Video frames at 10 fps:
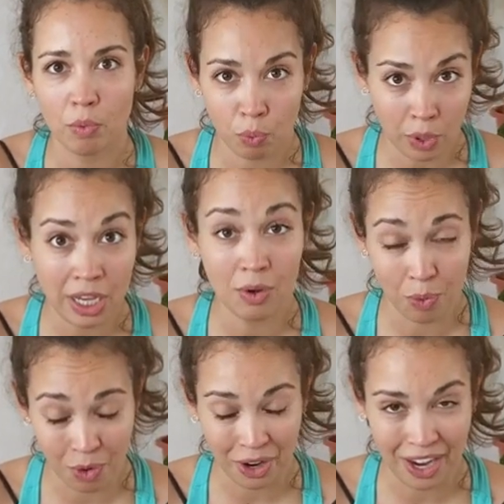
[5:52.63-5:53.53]
week
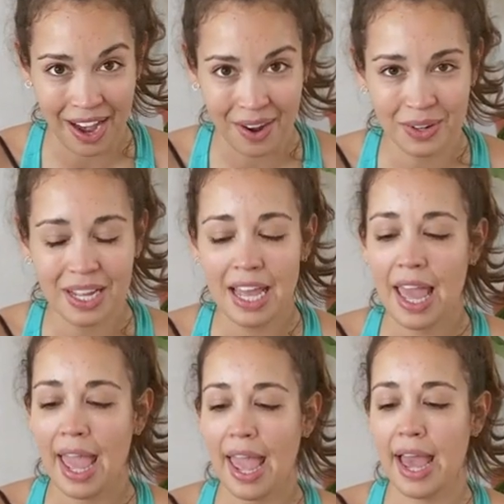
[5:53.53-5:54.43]
workout,
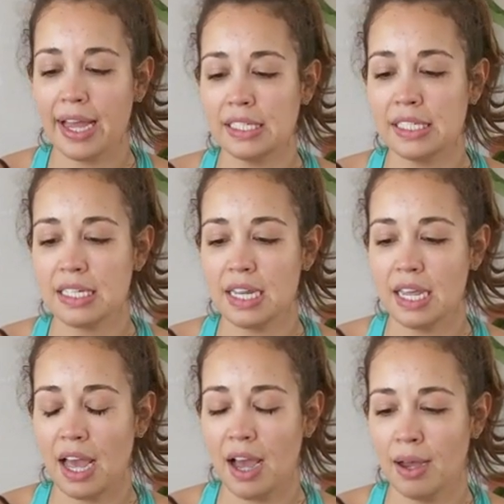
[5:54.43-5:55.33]
and
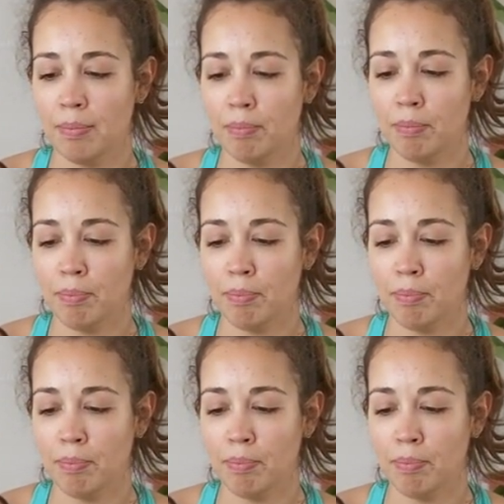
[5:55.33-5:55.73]
um,